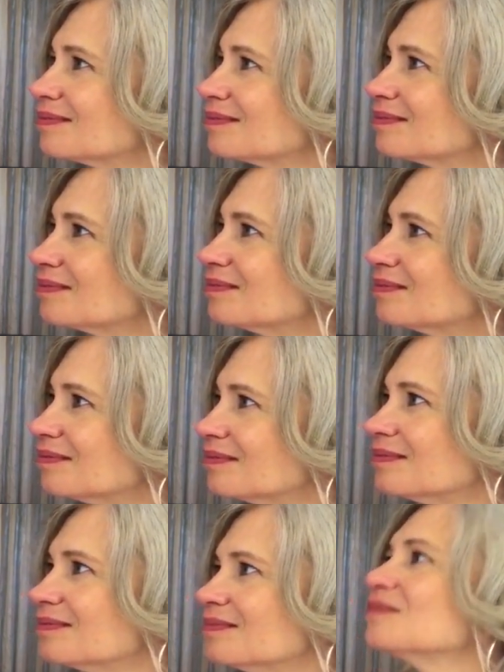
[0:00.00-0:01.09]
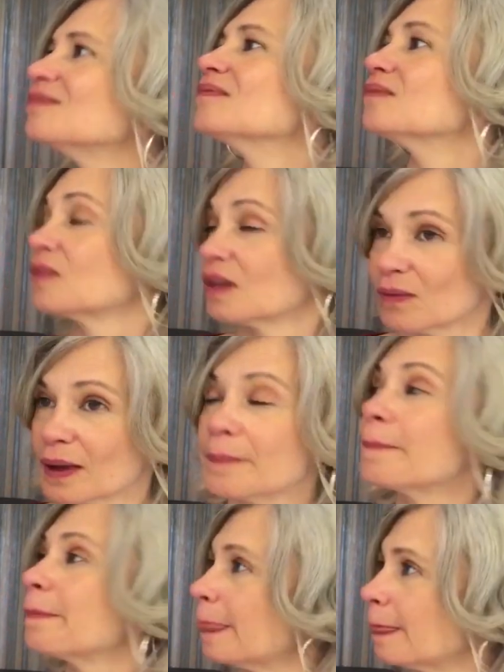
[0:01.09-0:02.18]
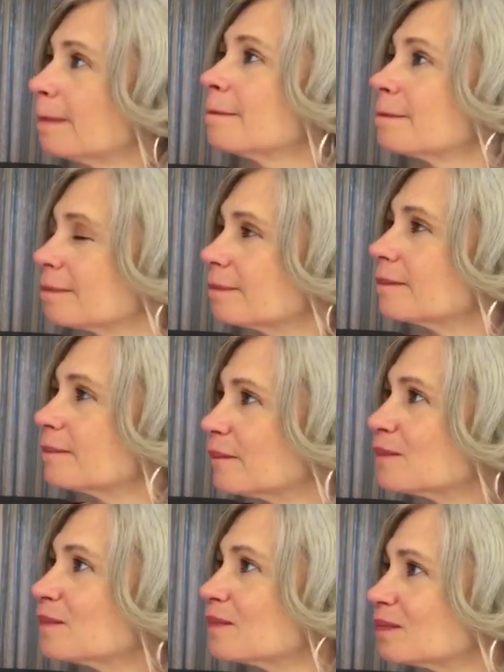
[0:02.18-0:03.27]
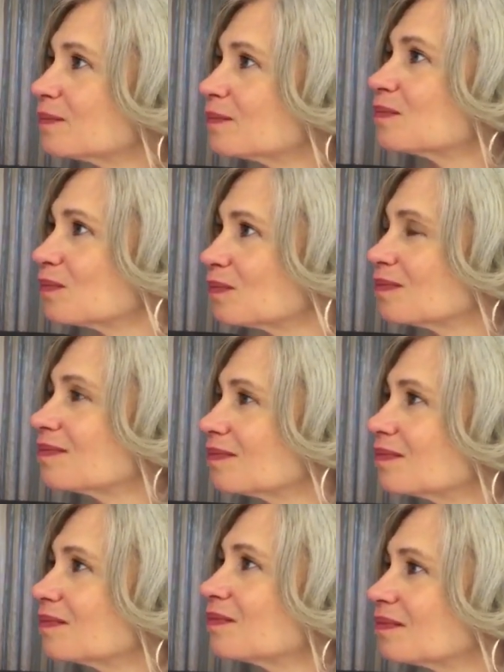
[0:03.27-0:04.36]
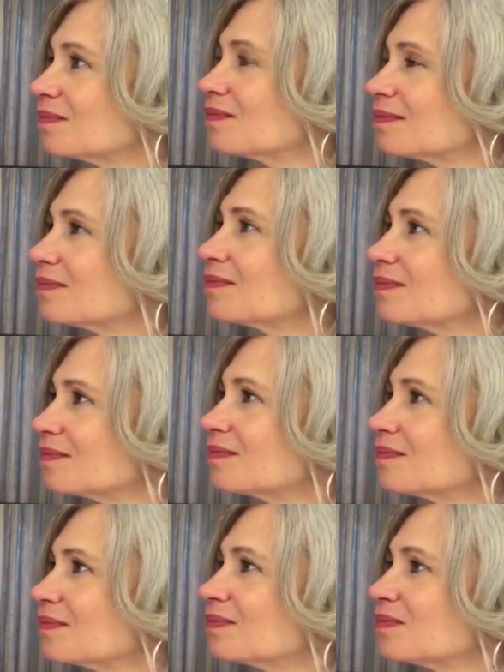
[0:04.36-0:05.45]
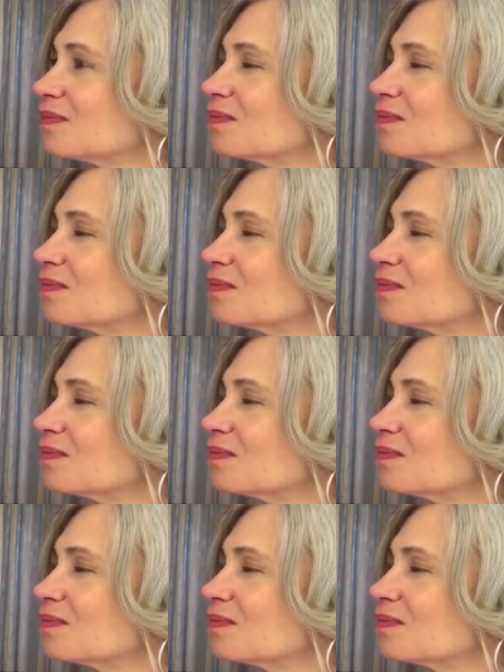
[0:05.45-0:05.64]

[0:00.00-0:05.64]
No words are spoken by the person on screen.